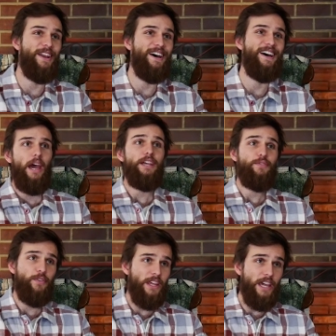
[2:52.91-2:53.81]
But uh, as
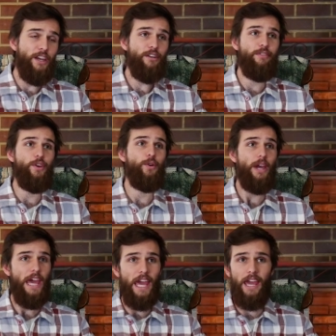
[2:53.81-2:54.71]
for the
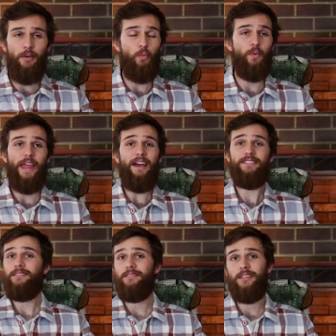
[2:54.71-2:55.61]
interview, it
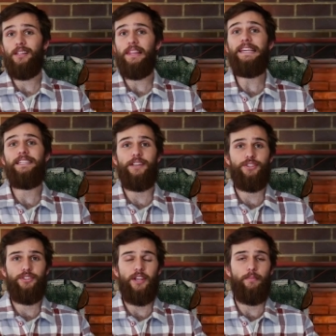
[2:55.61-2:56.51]
that's the least
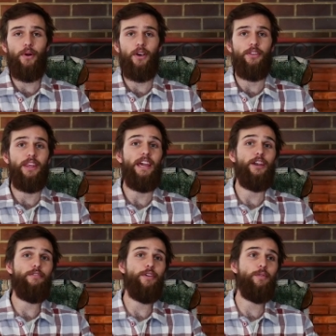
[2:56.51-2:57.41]
interesting part. The
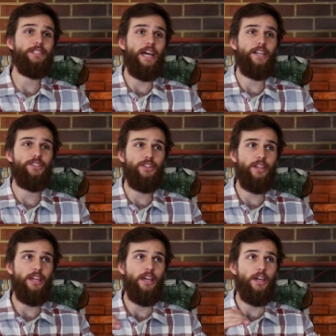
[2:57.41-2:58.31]
interview was
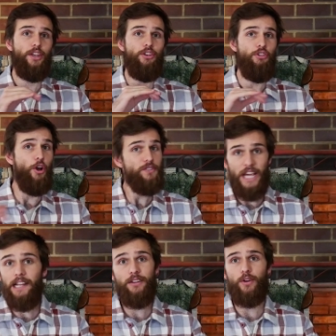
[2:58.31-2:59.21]
actually no
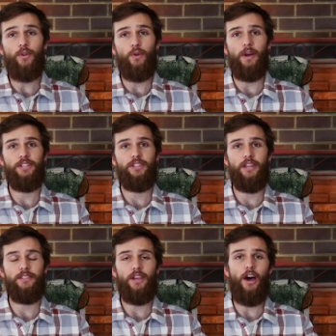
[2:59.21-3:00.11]
technical
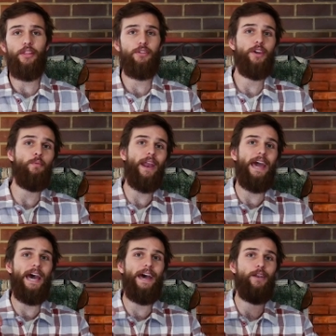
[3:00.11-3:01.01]
questions other than what I
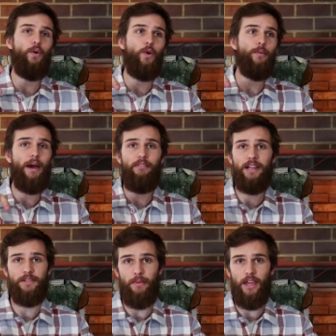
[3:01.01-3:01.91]
had on my
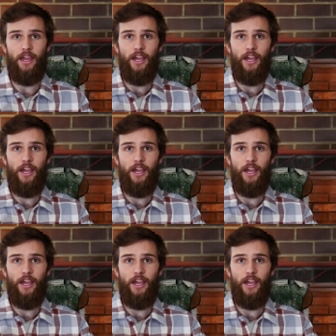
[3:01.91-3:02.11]
resume.